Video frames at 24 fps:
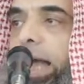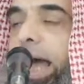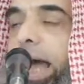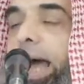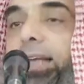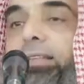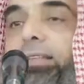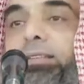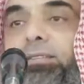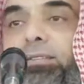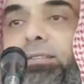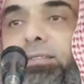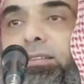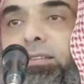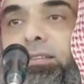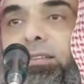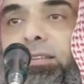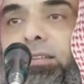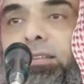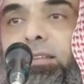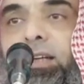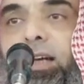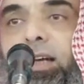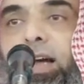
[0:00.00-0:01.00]
that
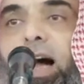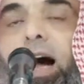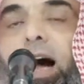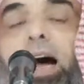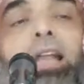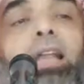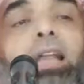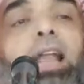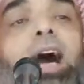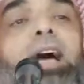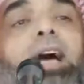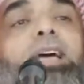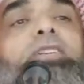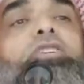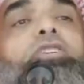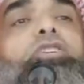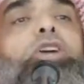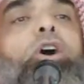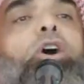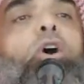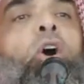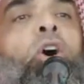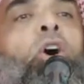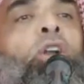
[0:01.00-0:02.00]
Allah
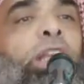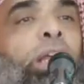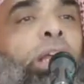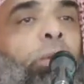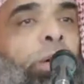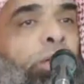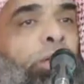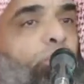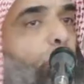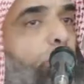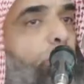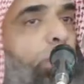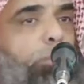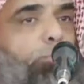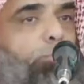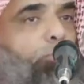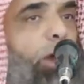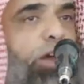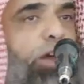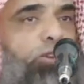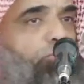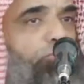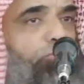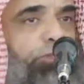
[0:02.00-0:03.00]
is the only one to be
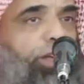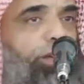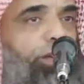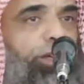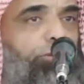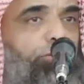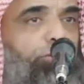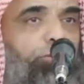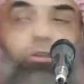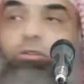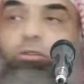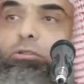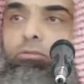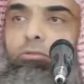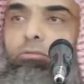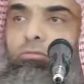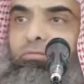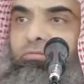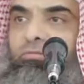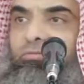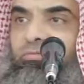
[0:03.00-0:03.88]
prostrated to.